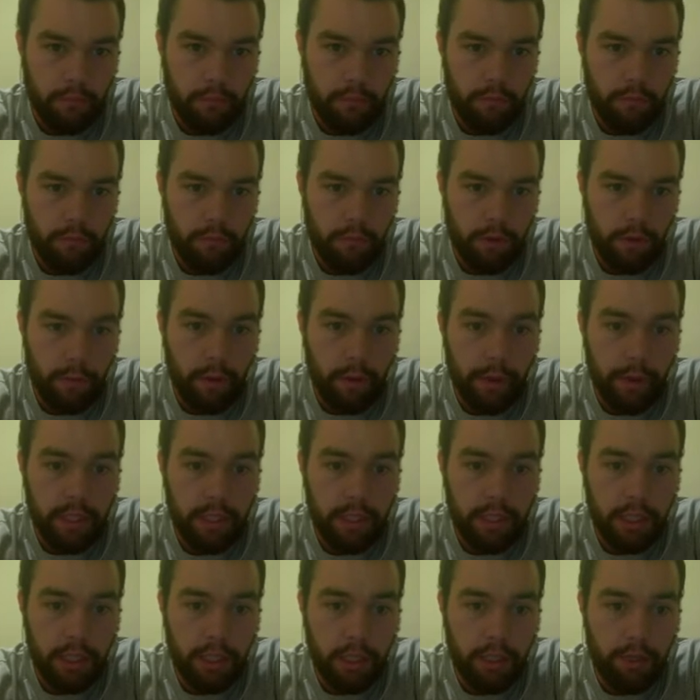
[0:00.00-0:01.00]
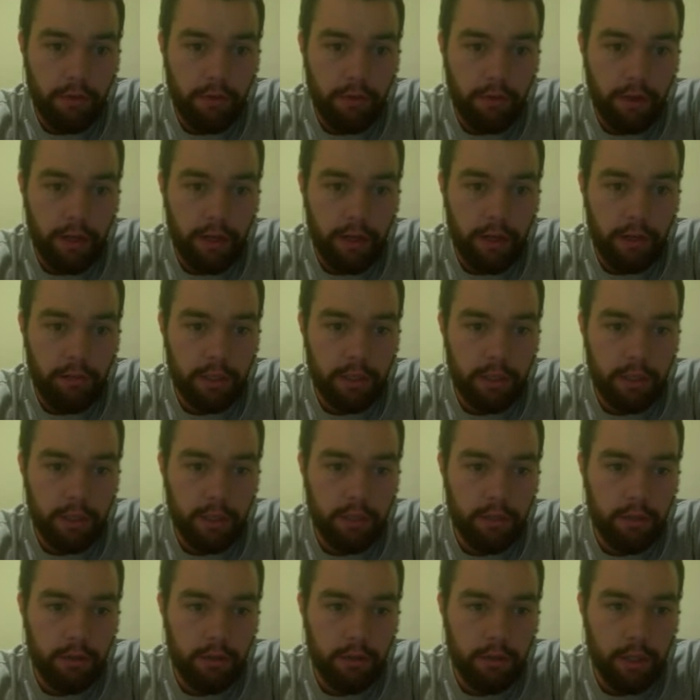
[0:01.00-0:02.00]
actually going to lead right in with
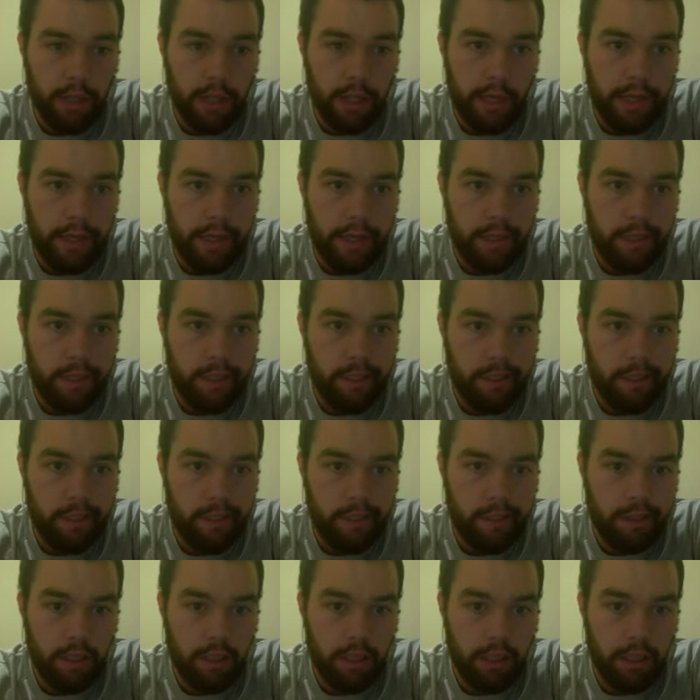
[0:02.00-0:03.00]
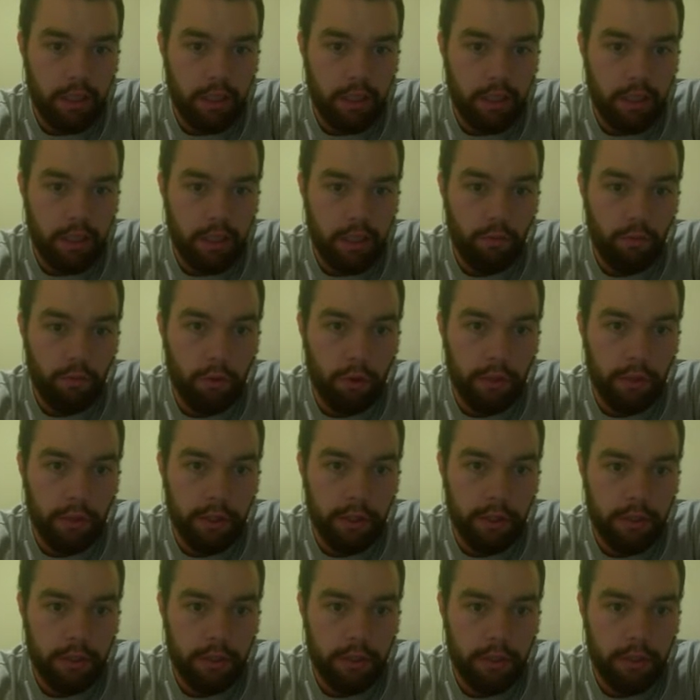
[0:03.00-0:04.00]
Sneasel and
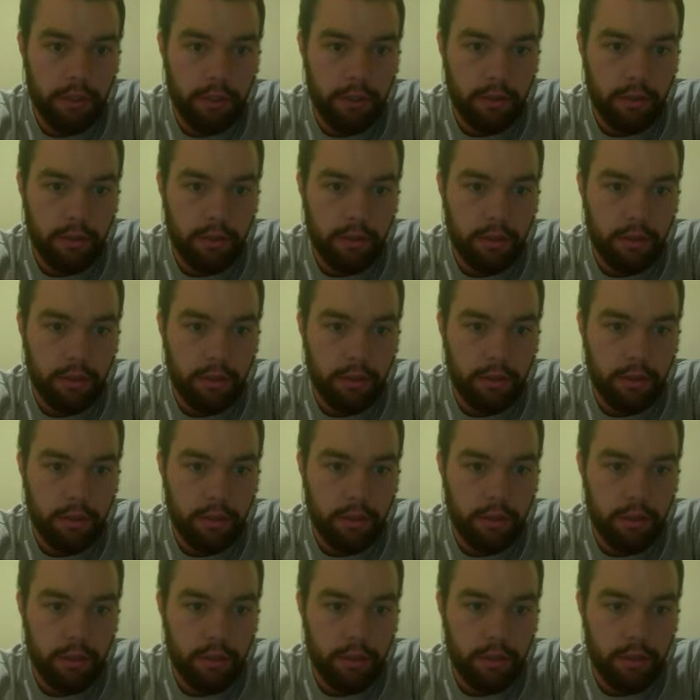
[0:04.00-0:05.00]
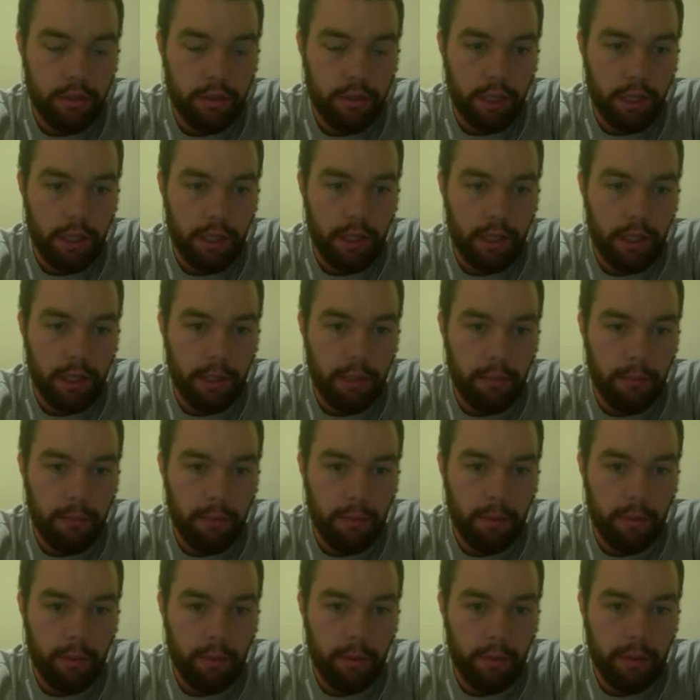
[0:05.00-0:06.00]
Aurorus. I'm going to
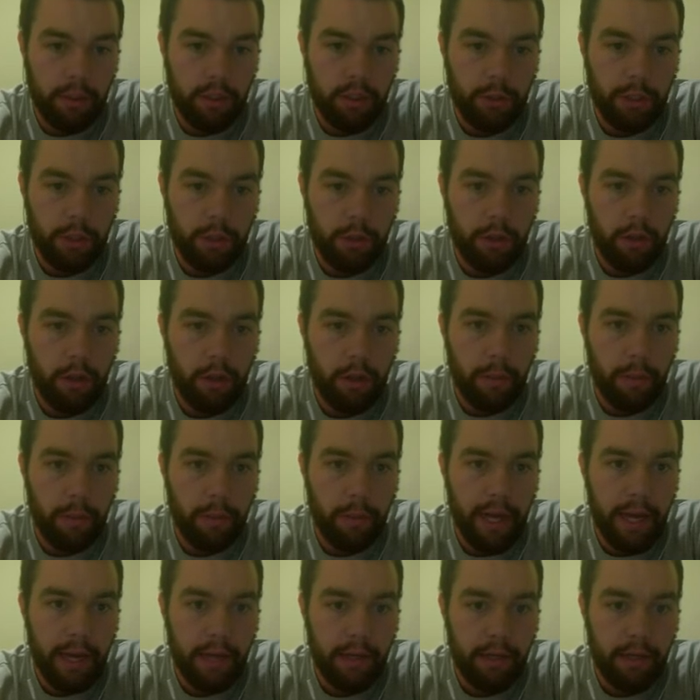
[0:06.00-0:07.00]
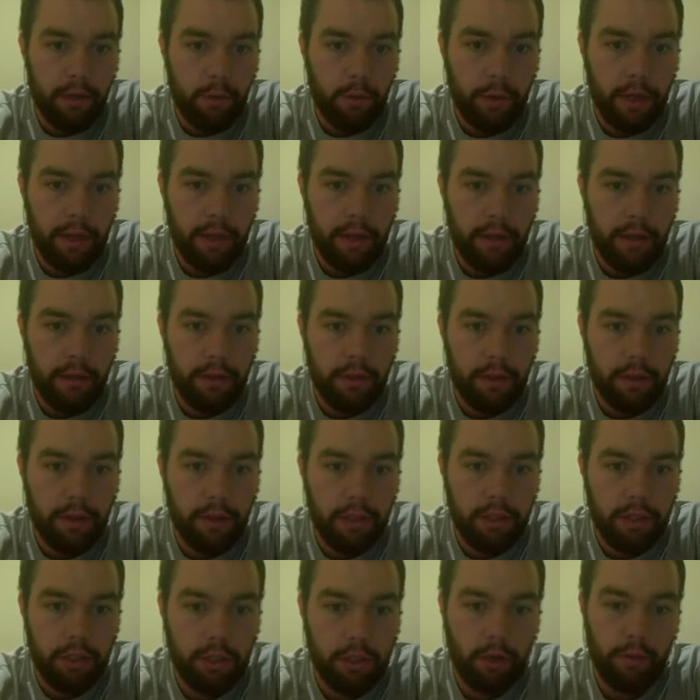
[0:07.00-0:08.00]
bring Suicune in the back with
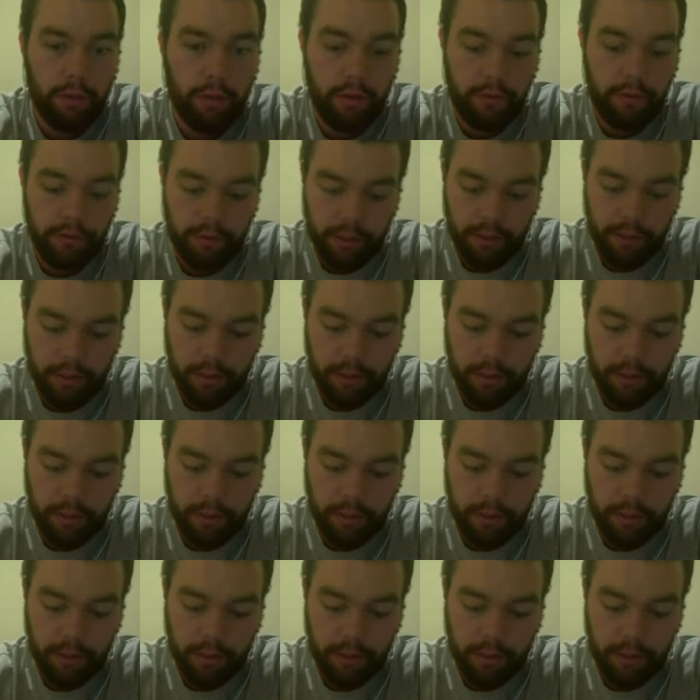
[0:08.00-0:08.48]
Staravia.